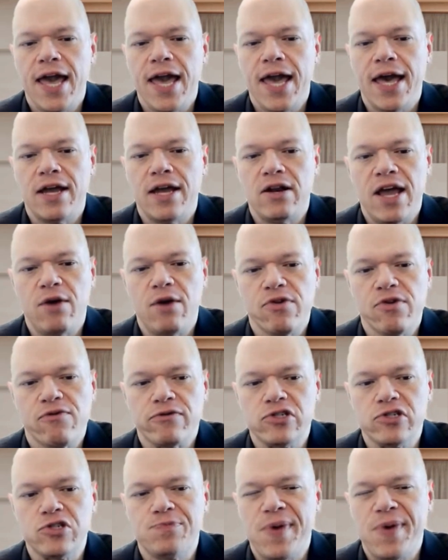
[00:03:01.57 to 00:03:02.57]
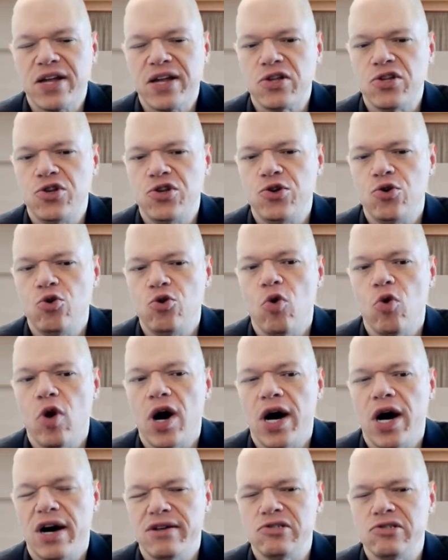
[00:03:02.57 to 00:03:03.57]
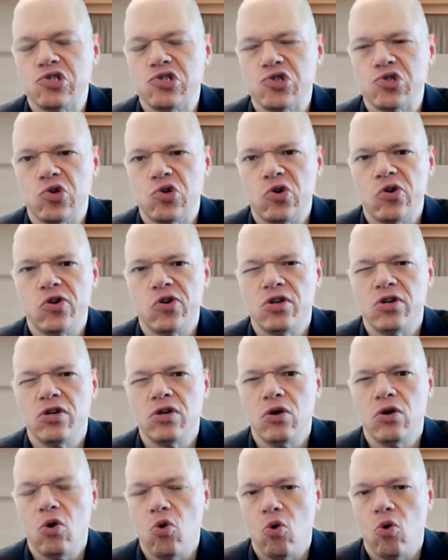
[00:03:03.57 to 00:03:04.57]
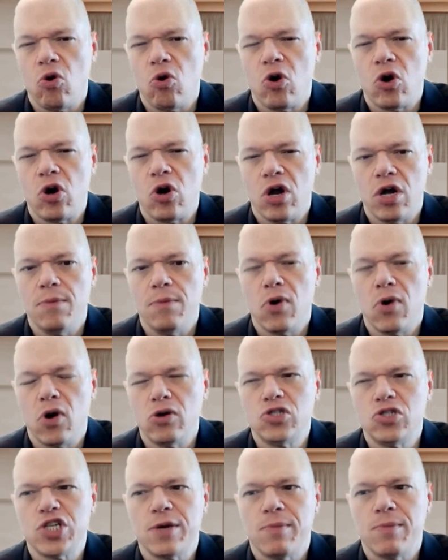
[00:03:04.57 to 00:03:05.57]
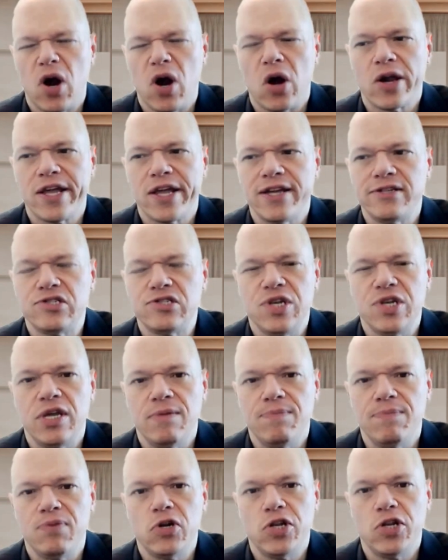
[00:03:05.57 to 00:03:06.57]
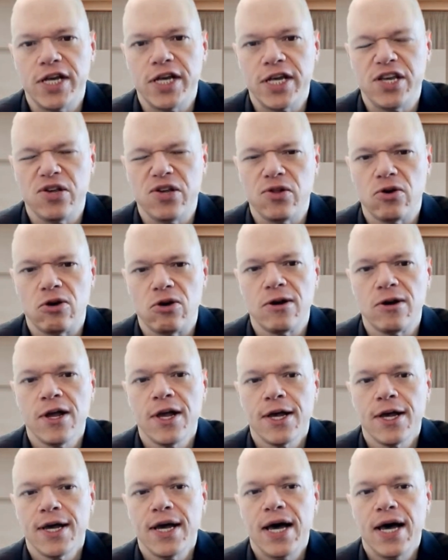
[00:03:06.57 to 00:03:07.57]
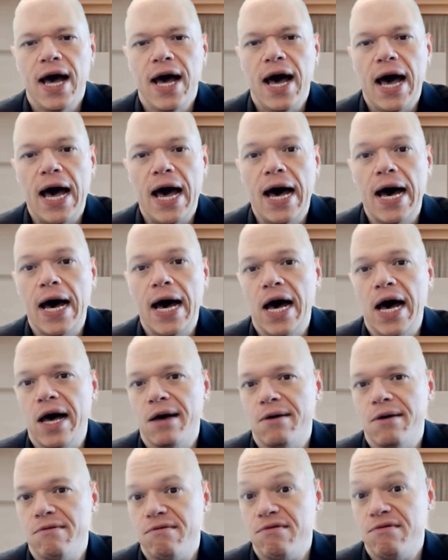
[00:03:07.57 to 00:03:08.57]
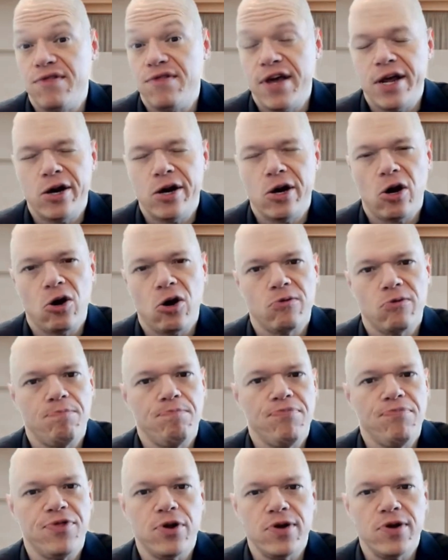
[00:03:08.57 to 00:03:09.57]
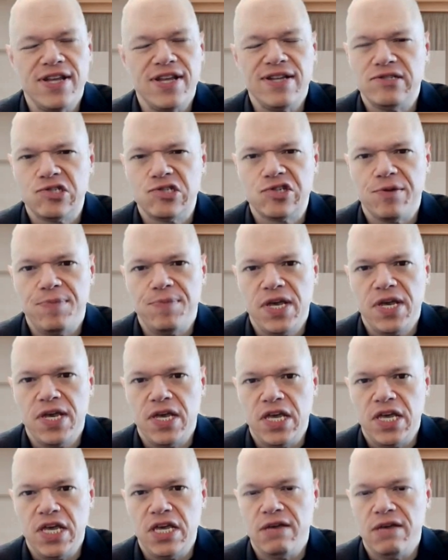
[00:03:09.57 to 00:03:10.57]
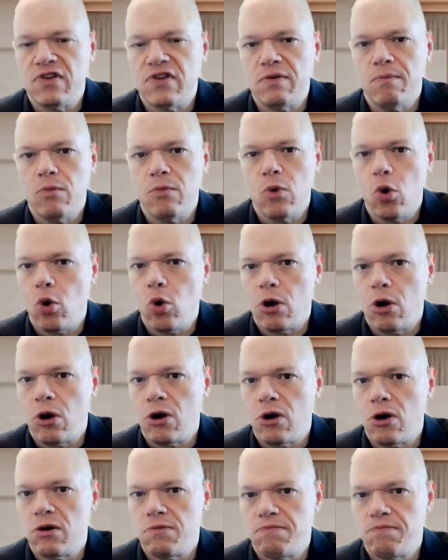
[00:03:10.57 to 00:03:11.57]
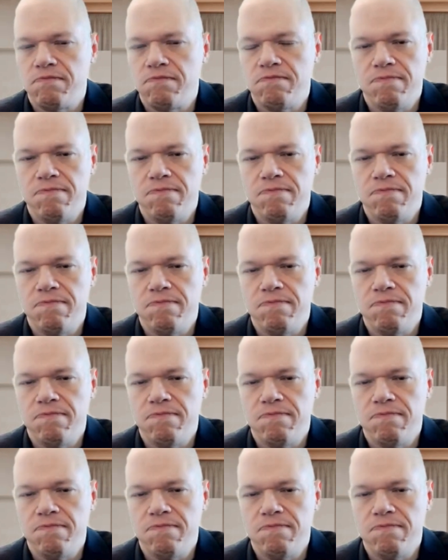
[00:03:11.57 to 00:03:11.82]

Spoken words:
And with respect to uncertain or emerging markets in particular, there needs to be even more